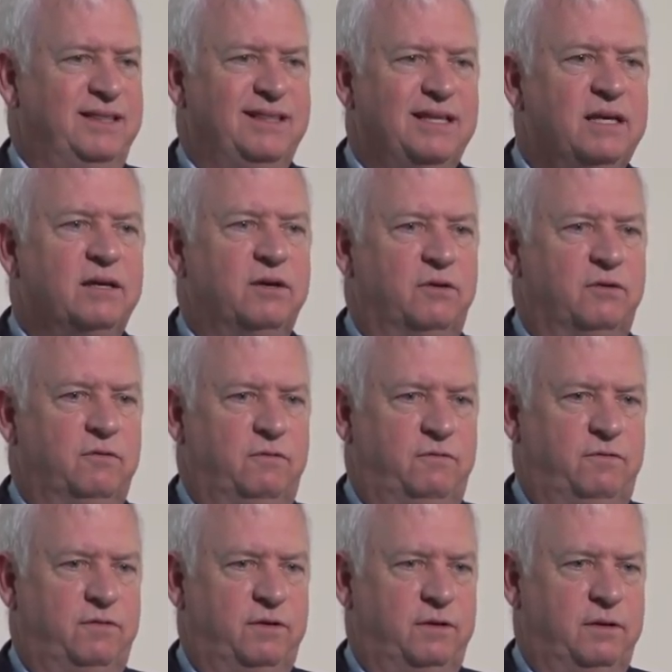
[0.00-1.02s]
live
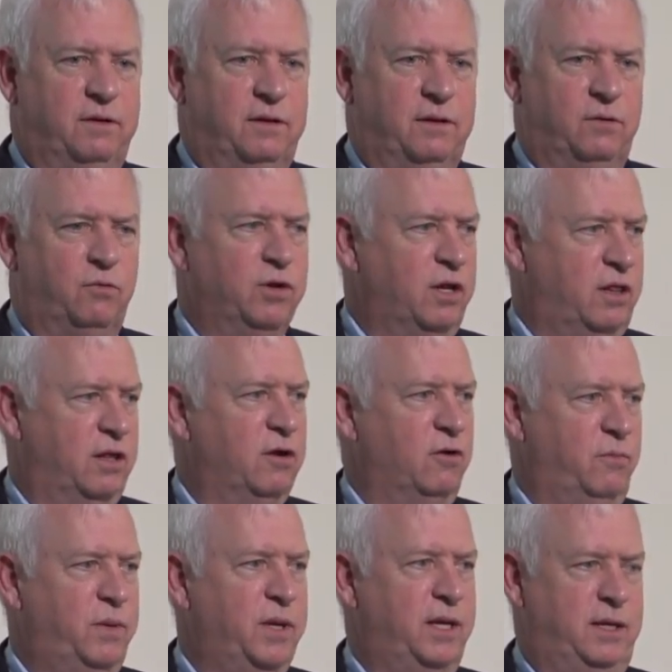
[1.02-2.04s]
with
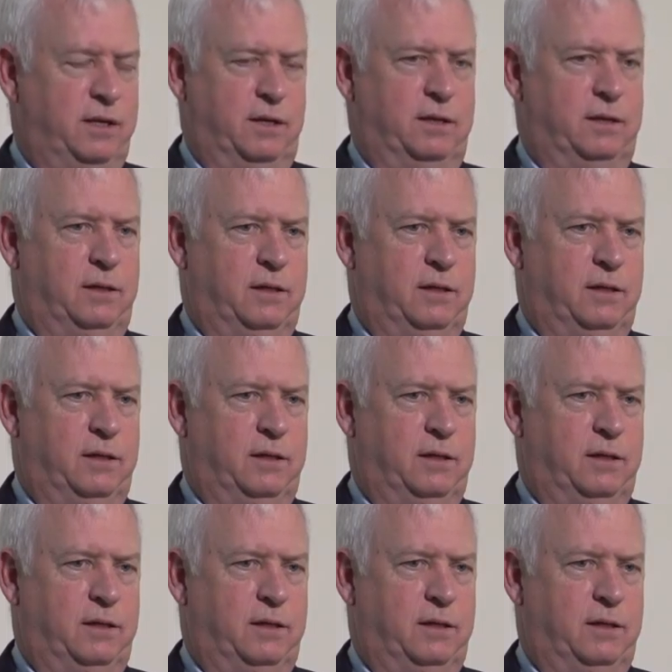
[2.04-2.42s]
their opinion.